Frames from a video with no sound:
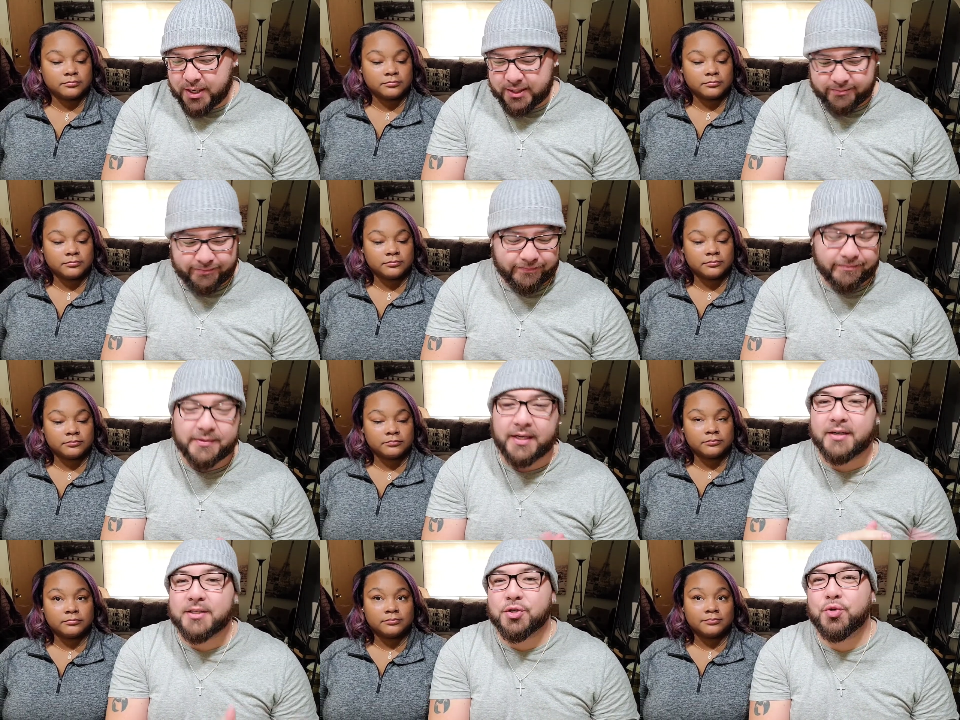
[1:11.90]
Speaker 1: but
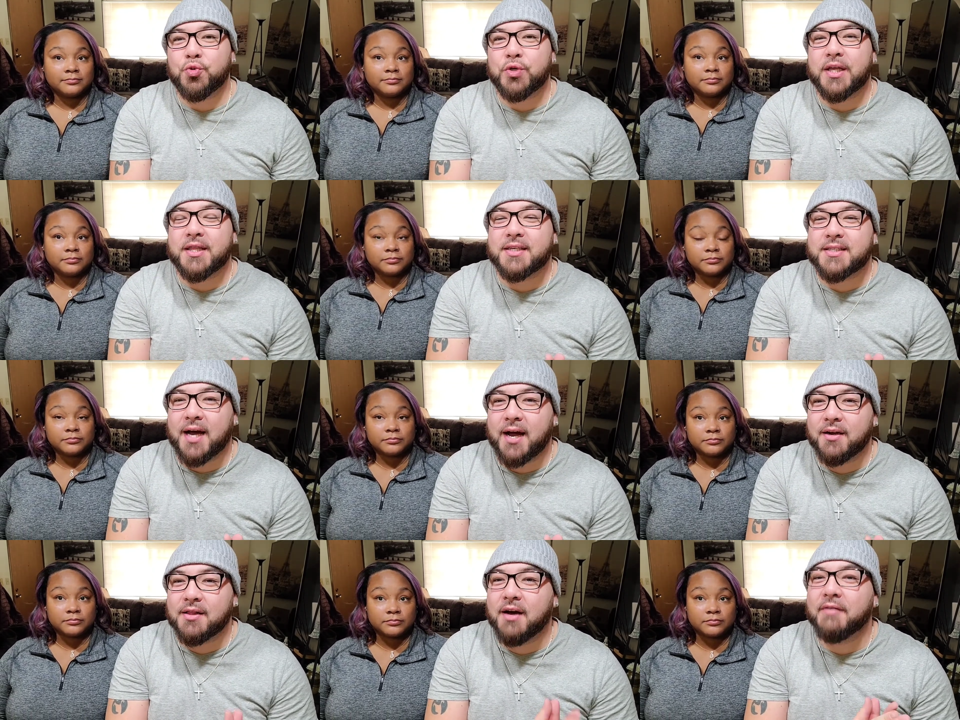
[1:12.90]
there's oud in the
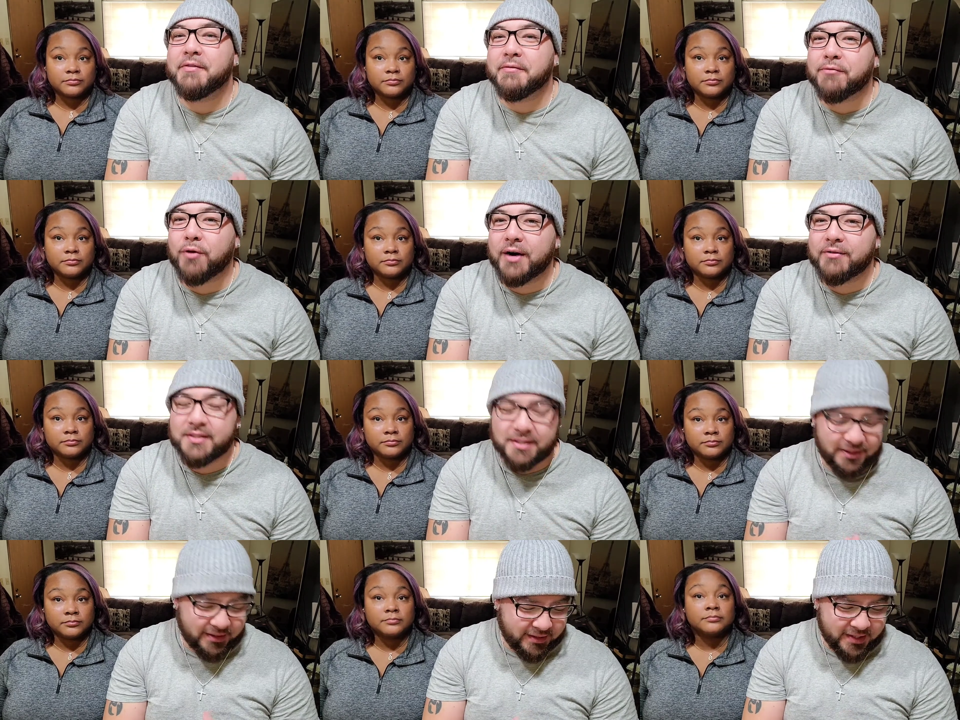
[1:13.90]
title of the
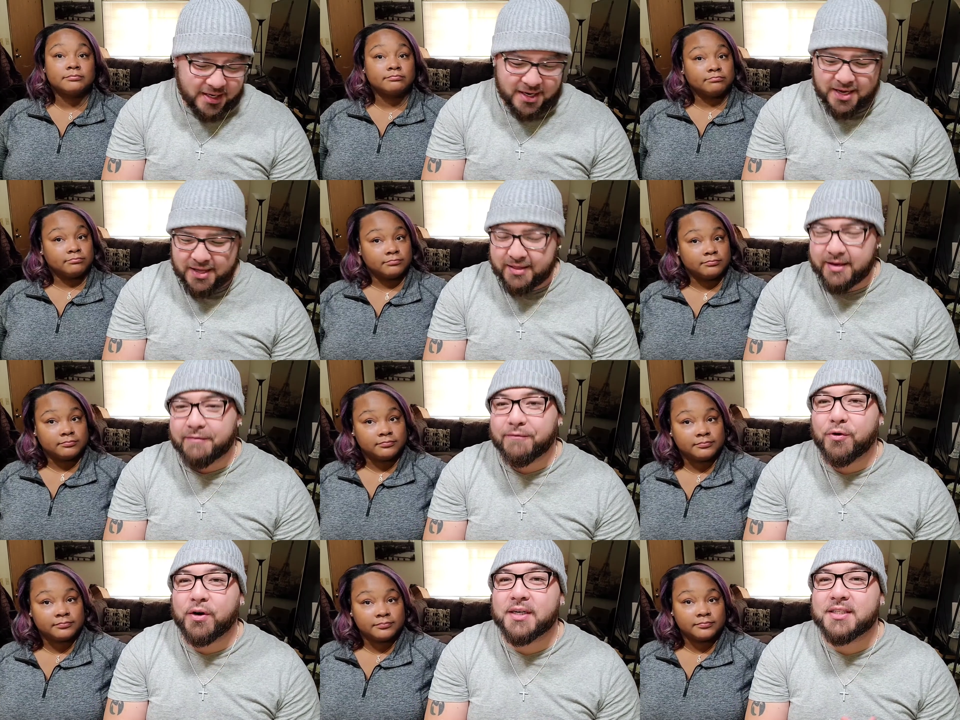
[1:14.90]
fragrance.
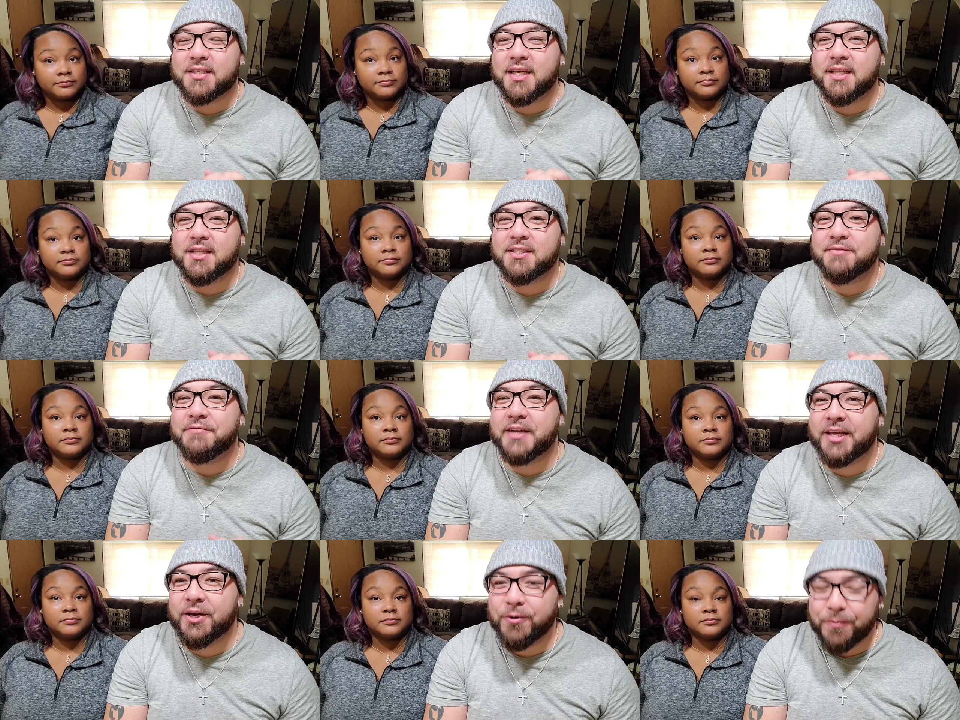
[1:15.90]
Therefore, it is in this
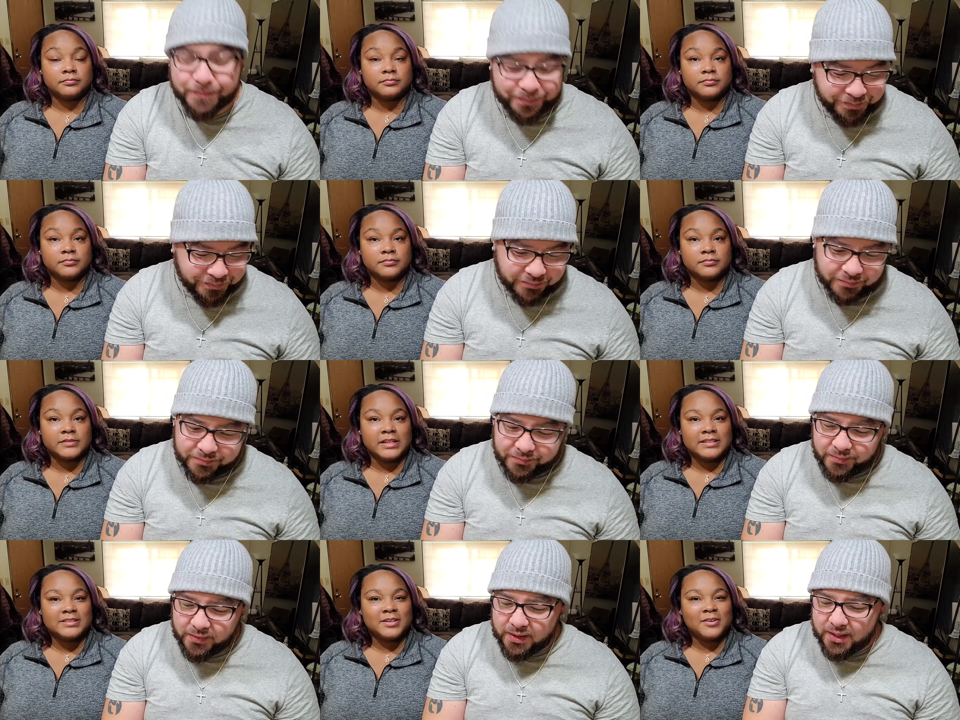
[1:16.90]
video.
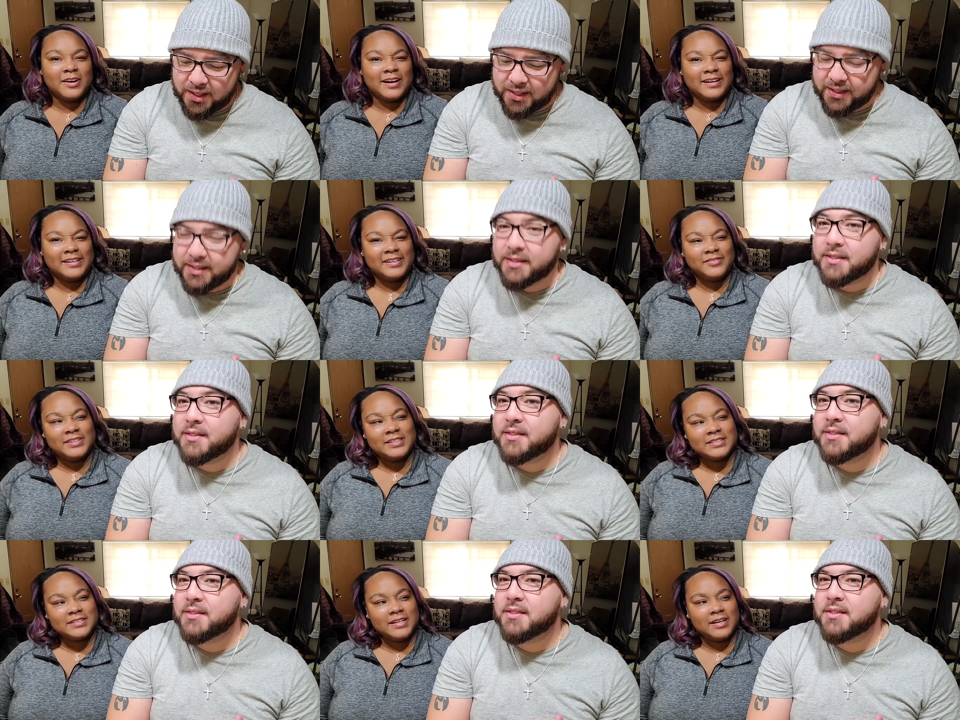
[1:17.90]
Speaker 2: So, if it
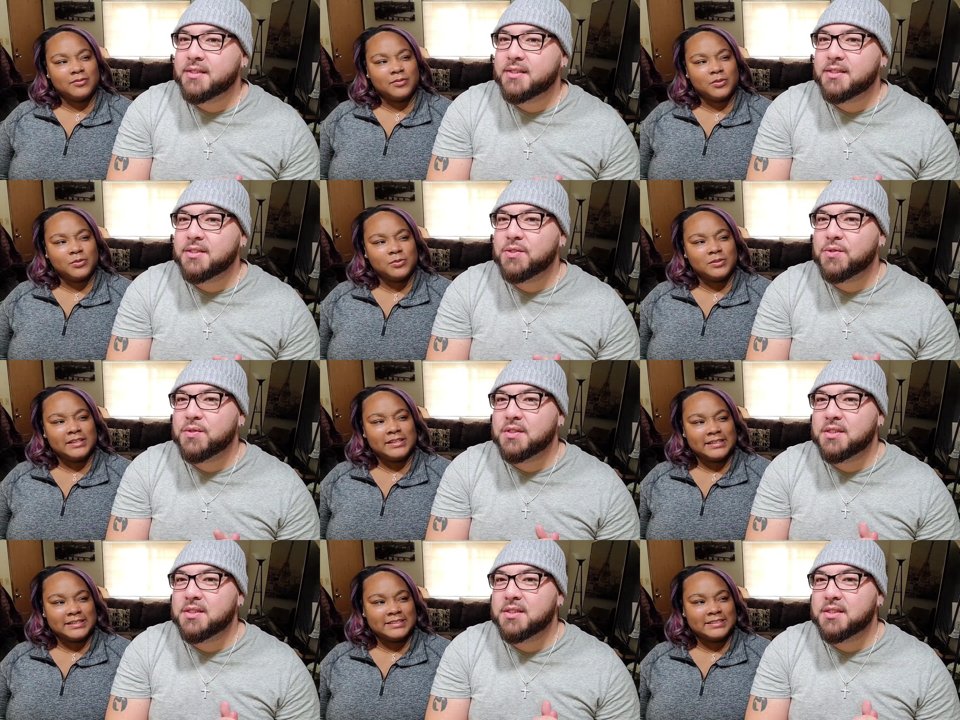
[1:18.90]
doesn't have oud
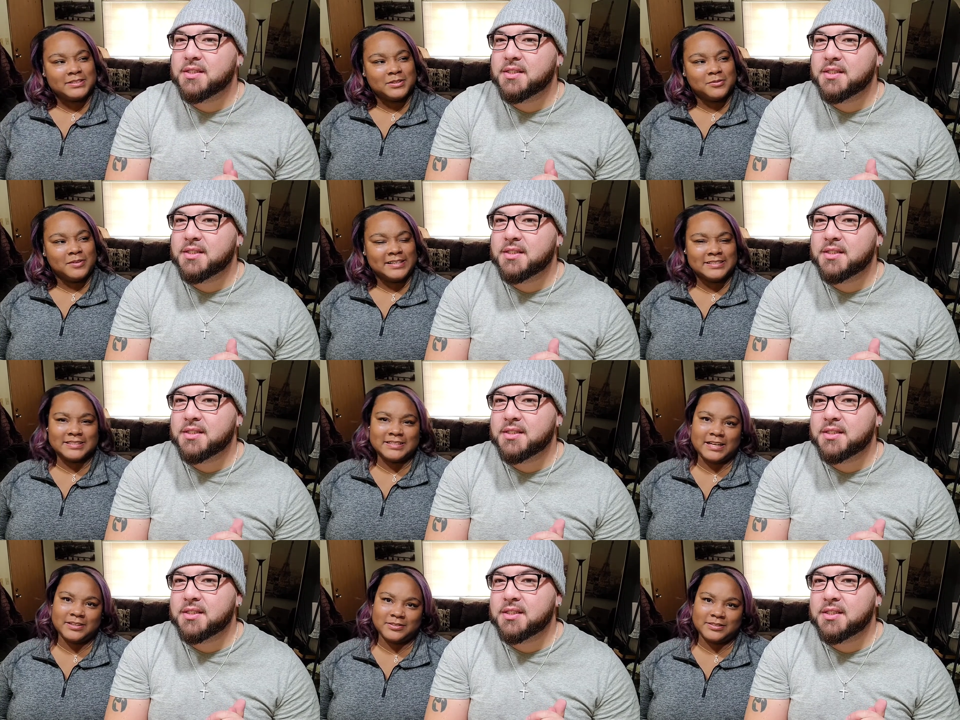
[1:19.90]
in it, so why does the
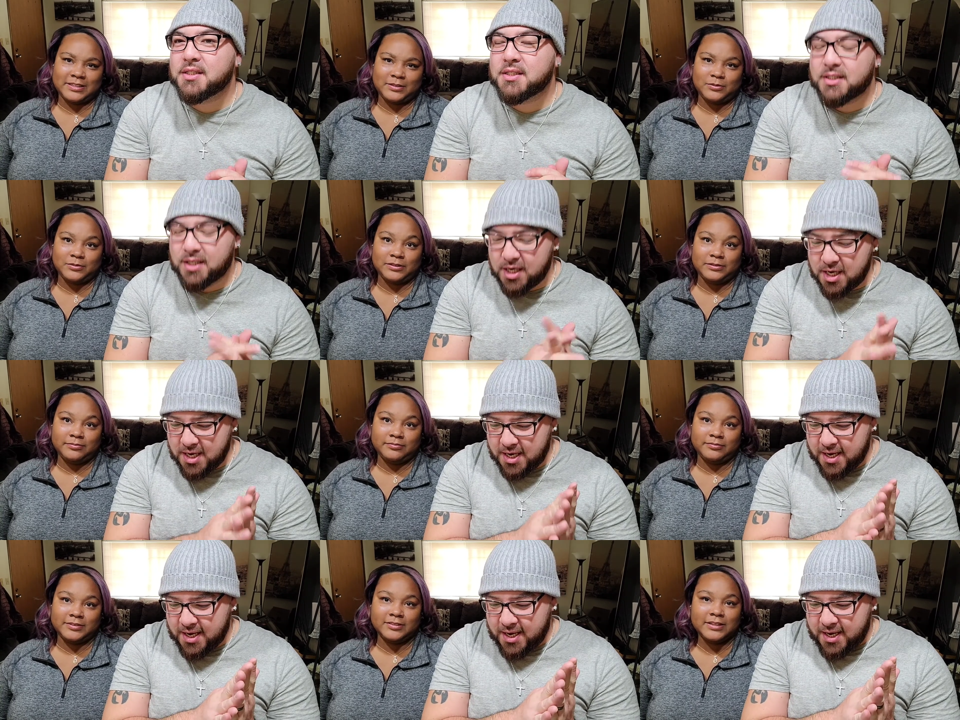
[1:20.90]
title say oud?
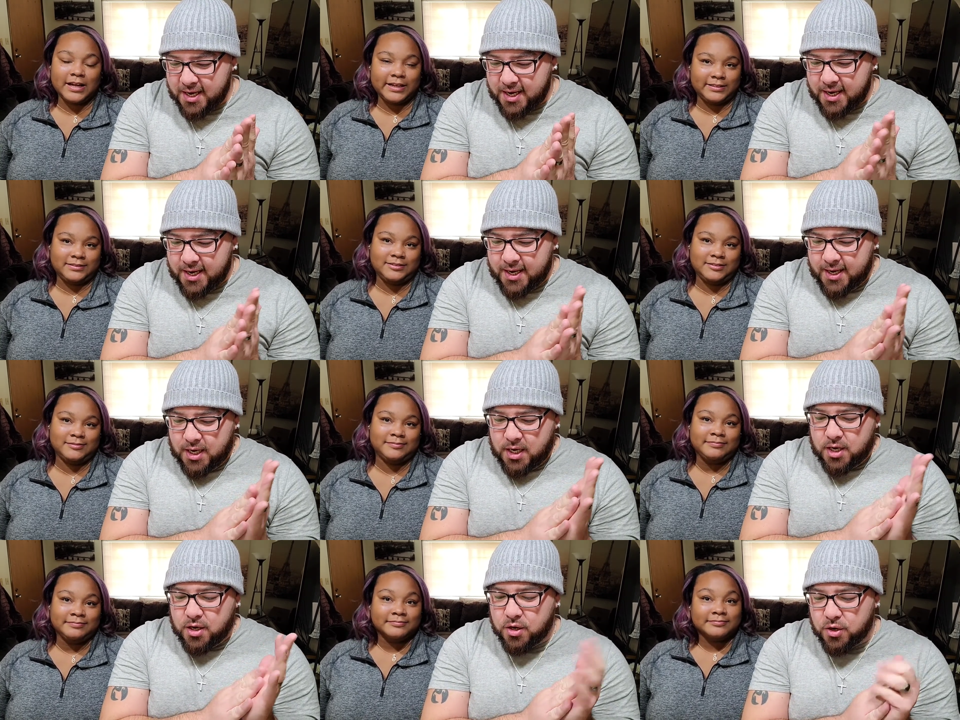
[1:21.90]
They're lying.
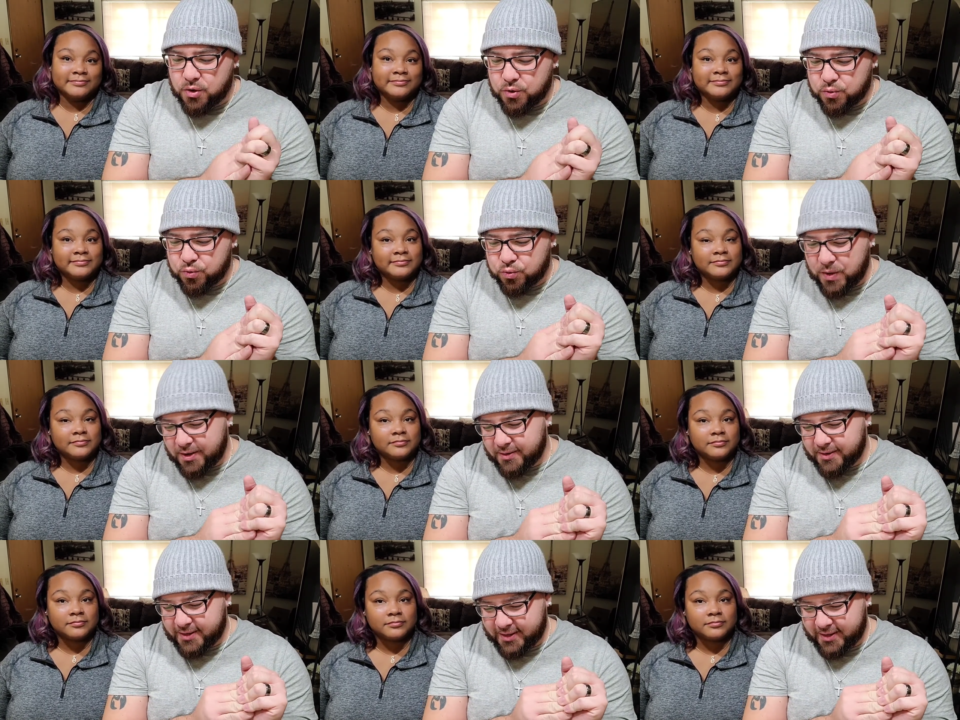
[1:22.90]
Well,